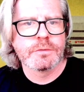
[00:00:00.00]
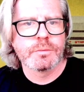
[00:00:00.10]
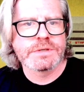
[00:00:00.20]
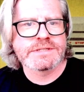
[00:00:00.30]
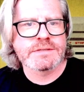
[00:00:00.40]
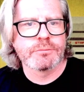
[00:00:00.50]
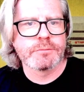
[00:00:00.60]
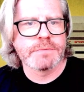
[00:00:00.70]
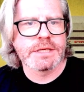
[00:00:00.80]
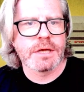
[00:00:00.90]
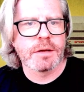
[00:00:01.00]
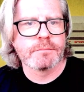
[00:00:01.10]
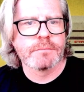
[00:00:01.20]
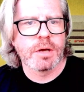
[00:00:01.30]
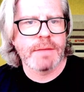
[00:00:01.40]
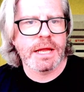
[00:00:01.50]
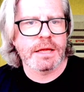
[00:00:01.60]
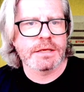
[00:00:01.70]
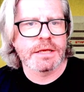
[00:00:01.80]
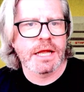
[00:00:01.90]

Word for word: When does someone become a man?